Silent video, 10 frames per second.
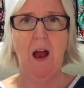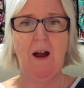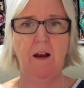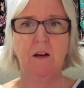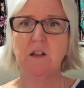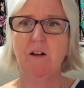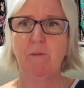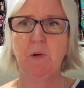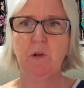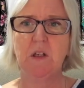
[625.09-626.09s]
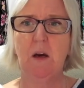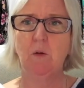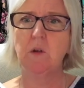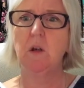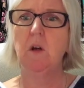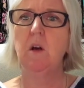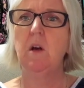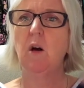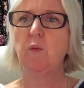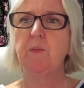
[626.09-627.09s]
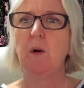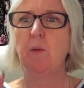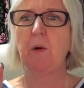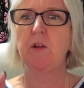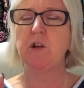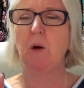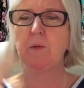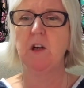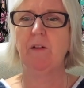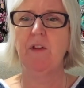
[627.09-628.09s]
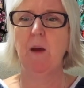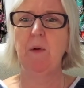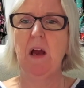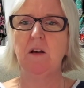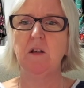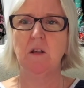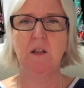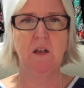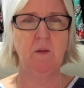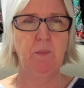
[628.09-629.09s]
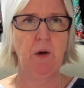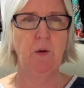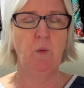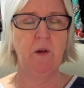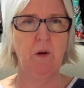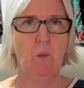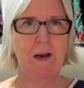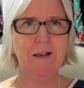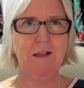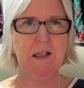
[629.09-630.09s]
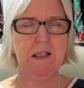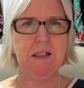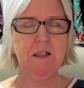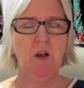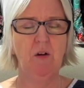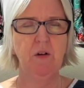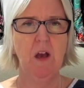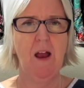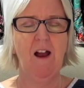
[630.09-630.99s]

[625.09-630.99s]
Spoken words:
And I've pulled out up on the top shelf there behind, you can see the blue with the white daisies on.